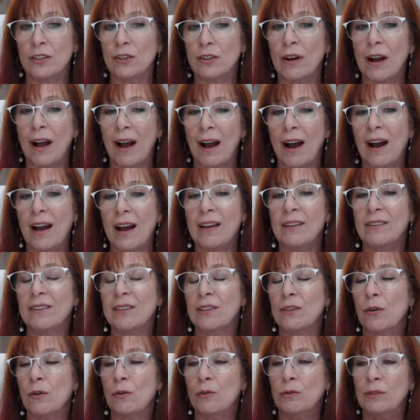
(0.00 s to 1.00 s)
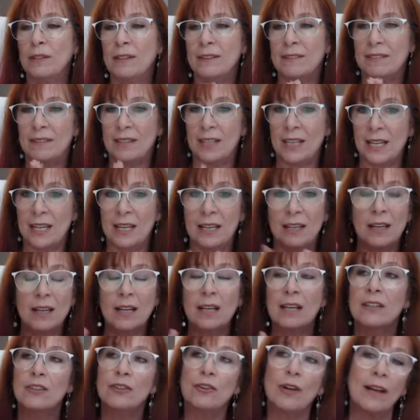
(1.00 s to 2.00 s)
Your eyes can only see
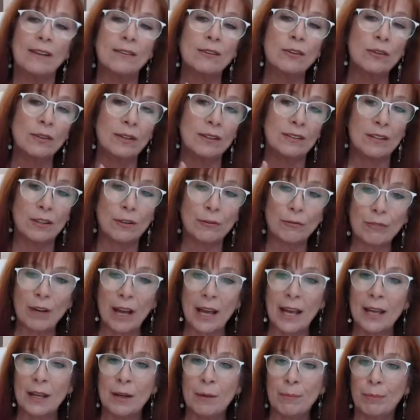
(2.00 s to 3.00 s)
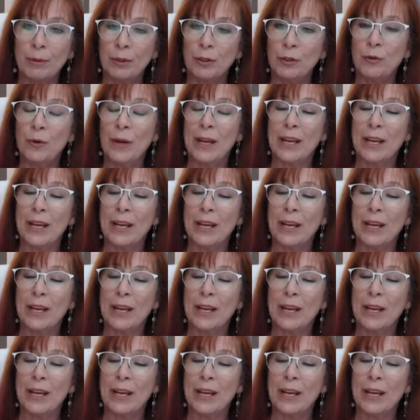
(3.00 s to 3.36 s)
the red, blue,